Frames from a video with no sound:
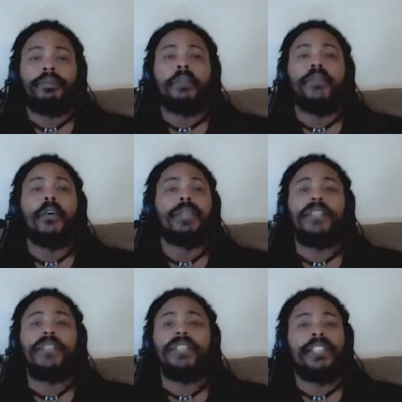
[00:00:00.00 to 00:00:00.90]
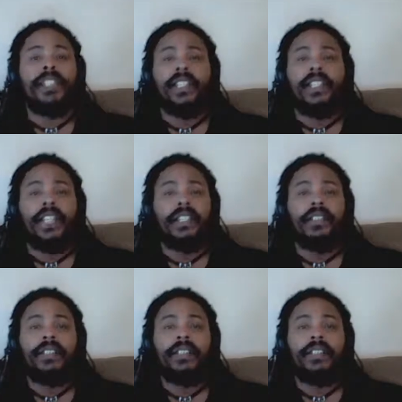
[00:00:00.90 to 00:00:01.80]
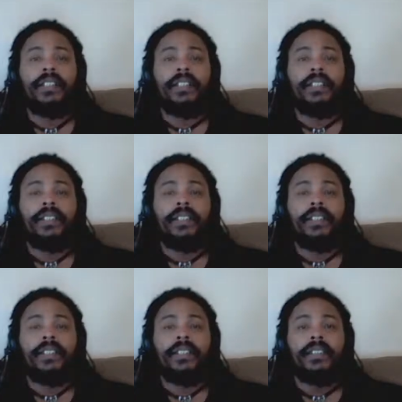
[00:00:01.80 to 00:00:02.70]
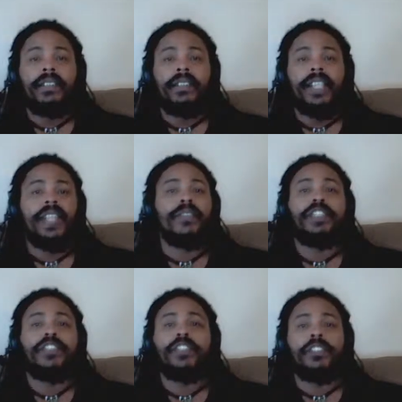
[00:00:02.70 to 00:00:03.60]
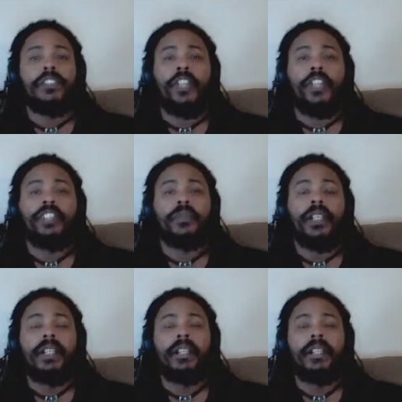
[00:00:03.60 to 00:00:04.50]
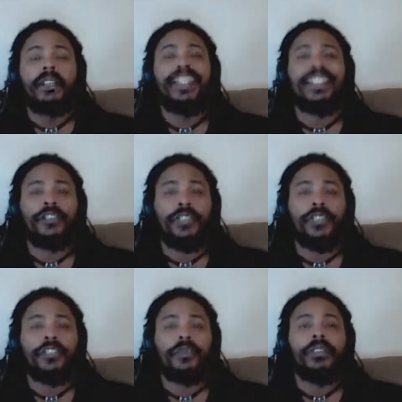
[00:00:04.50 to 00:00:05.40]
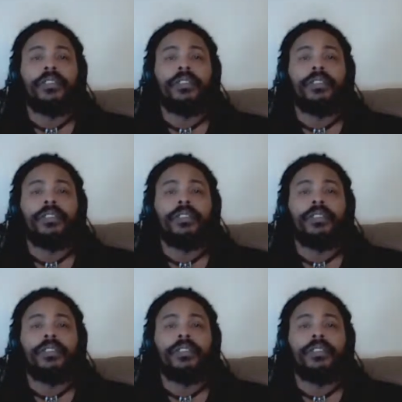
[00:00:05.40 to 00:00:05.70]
performed every Sunday in every church across America. It's a ritual.